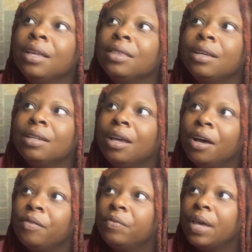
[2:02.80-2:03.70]
the
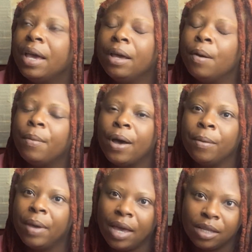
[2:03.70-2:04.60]
love that a
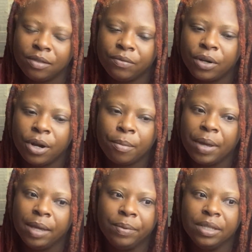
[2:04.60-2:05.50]
mom has for her
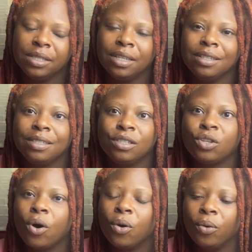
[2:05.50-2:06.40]
babies is
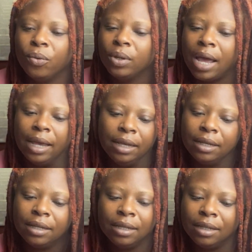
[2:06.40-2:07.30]
so,
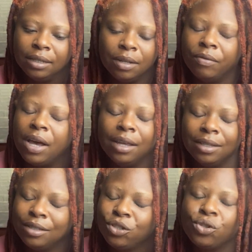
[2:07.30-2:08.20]
like, divine.
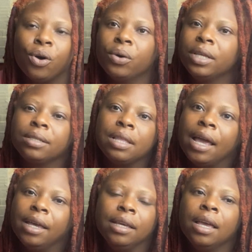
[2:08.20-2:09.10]
It's
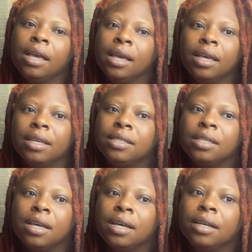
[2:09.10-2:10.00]

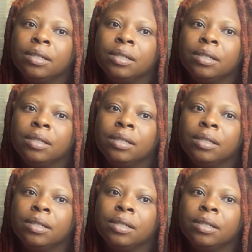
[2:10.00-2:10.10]
a